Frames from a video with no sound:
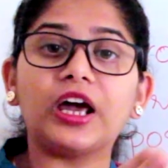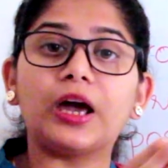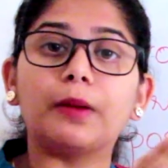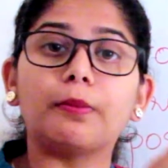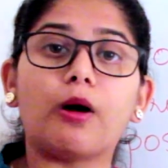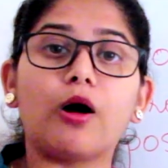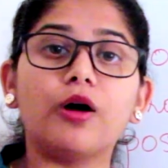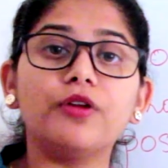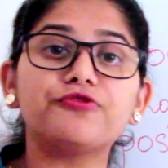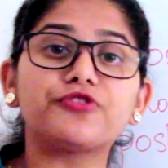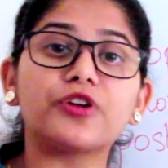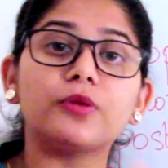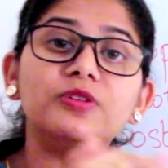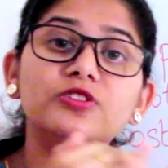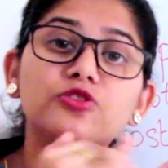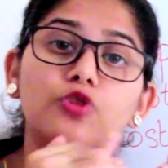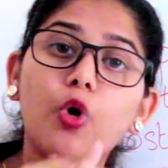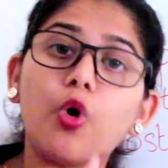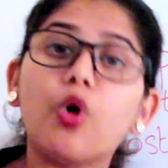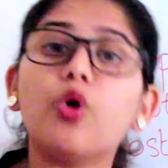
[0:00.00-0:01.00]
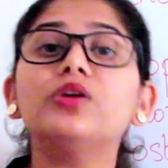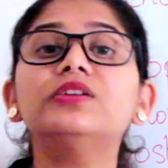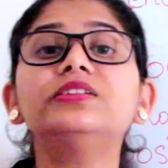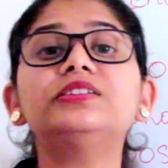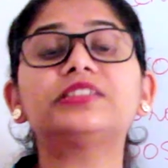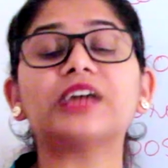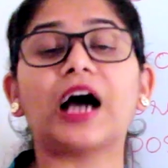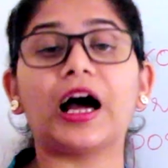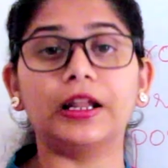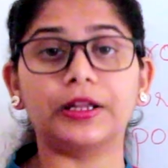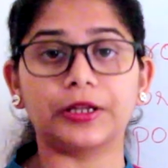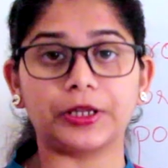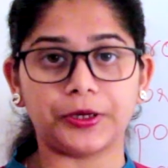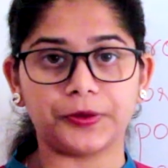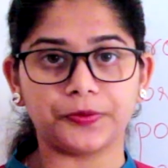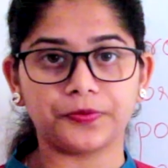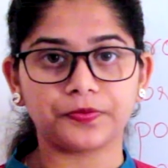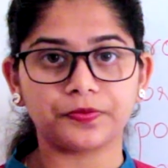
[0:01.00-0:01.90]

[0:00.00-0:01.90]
amount from his own salary.